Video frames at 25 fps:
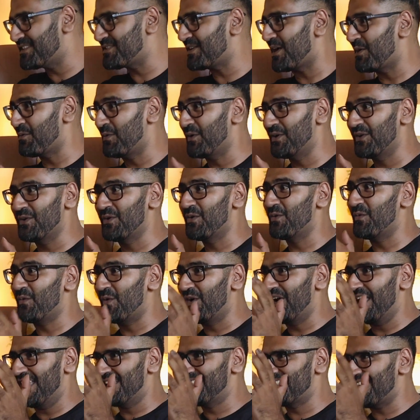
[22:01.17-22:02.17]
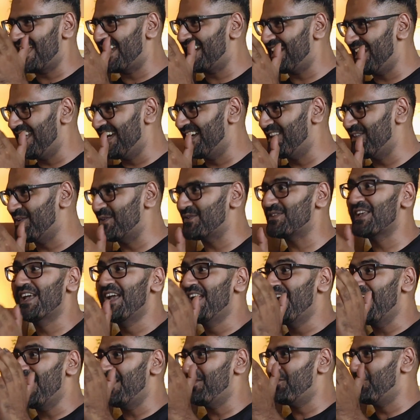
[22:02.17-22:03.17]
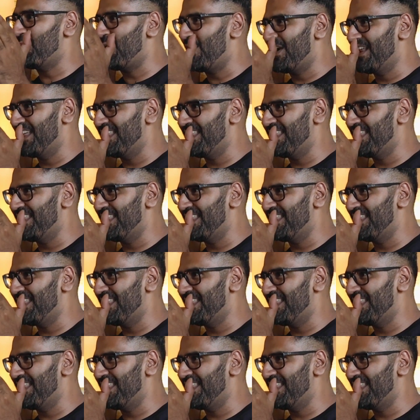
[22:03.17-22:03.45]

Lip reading: So I want to know, what exactly are those, and what